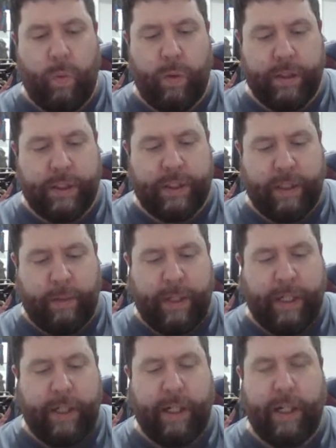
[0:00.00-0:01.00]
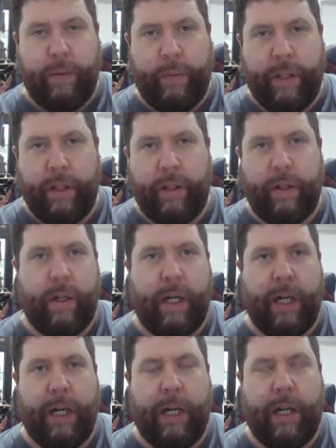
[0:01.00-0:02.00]
Something with
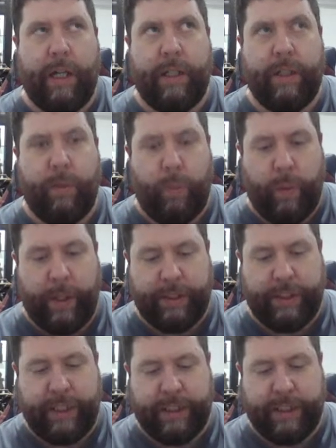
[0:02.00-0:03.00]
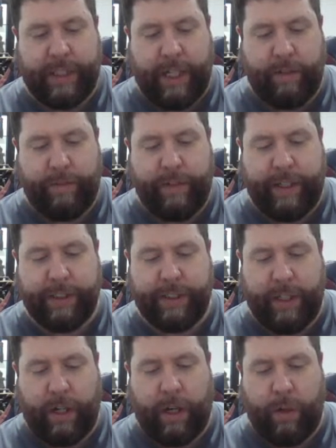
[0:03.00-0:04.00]
1/6 scale figures
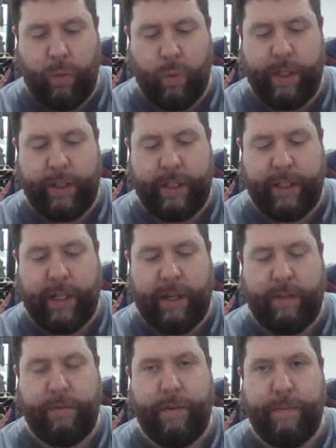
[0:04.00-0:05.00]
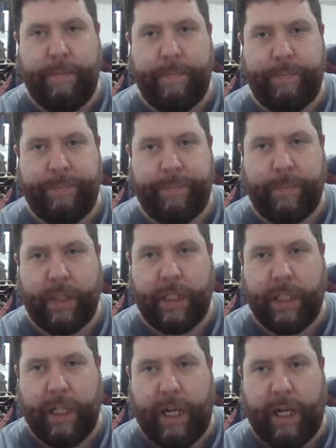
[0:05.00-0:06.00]
that I really love
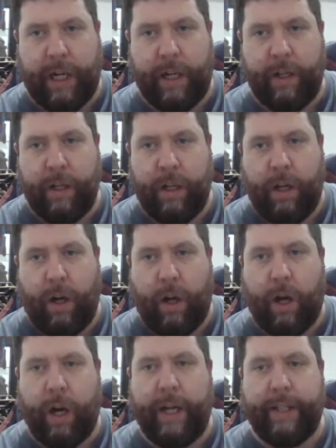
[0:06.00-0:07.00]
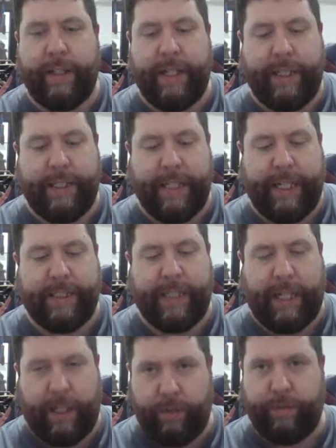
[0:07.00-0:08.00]
are highly
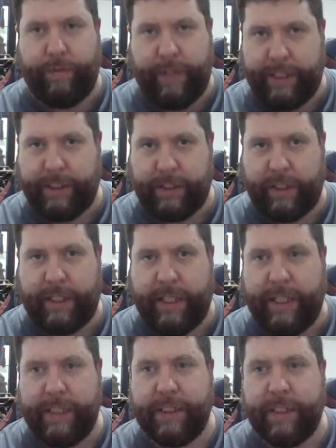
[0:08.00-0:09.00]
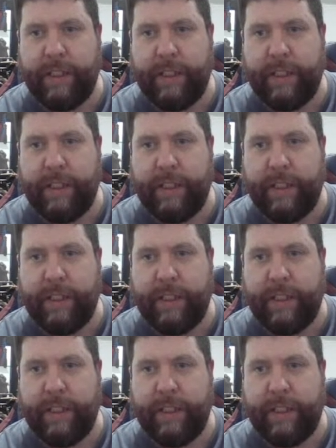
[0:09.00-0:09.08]
detailed figures like this,